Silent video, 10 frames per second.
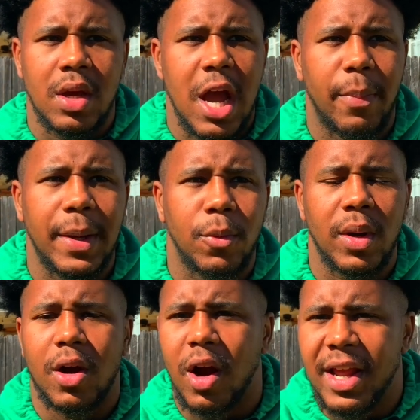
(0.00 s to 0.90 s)
helping people
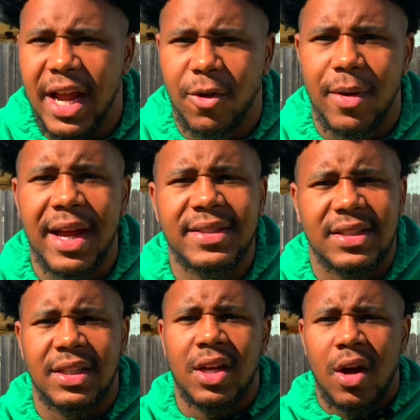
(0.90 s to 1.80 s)
with cardiac arrest
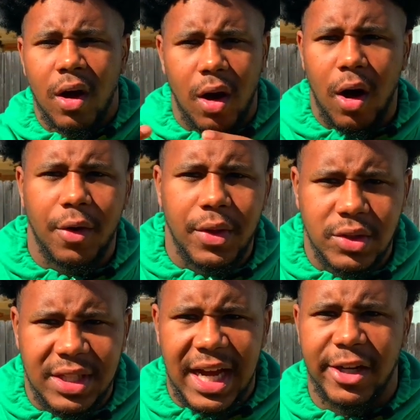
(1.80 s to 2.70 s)
and all
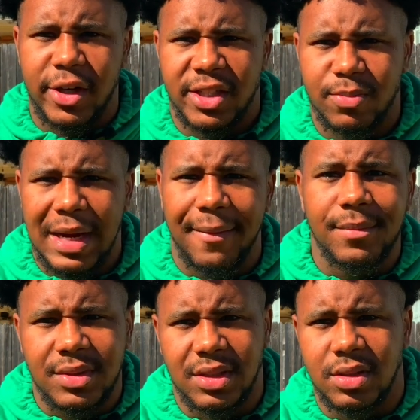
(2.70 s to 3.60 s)
those dehydration
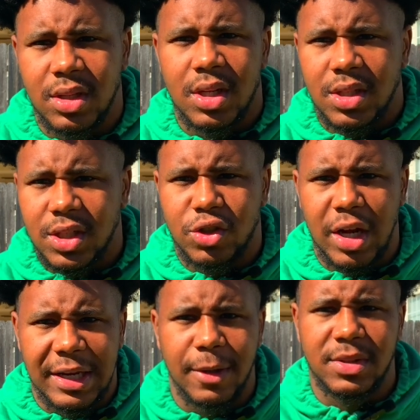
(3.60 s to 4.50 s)
problems, and just
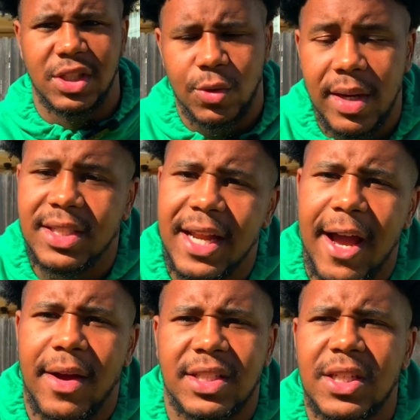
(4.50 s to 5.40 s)
trying to help the situation
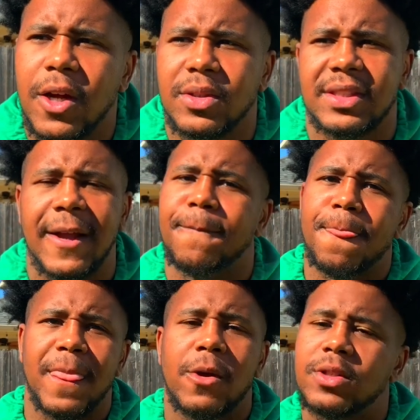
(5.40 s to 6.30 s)
out. And she noticed that
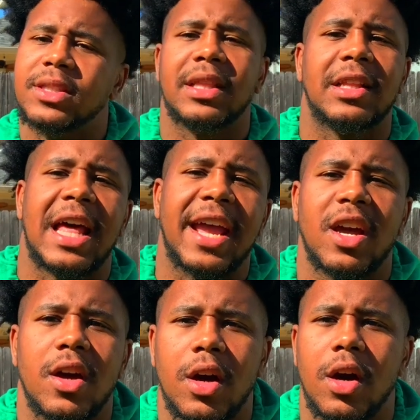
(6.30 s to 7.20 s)
it was just a lack
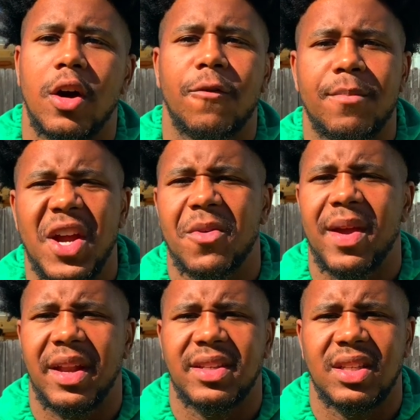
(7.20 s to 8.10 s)
of
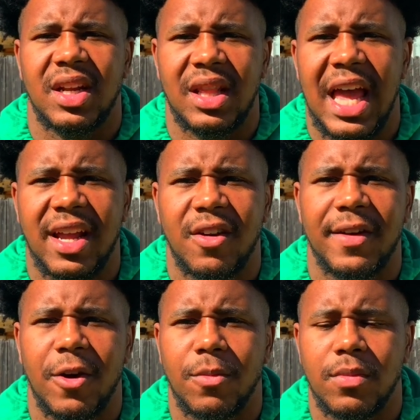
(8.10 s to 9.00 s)
paramedics and a lack of
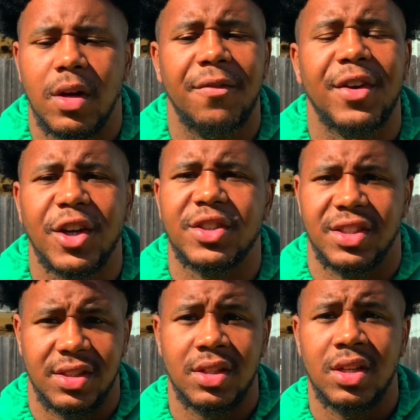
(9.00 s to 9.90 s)
help of
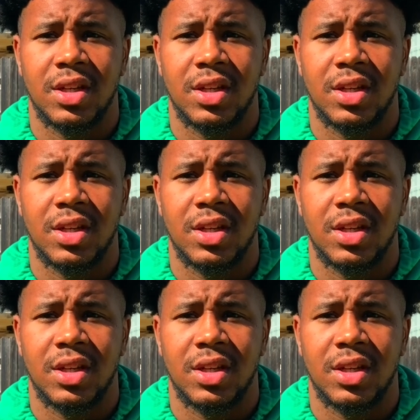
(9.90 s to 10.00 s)
nurses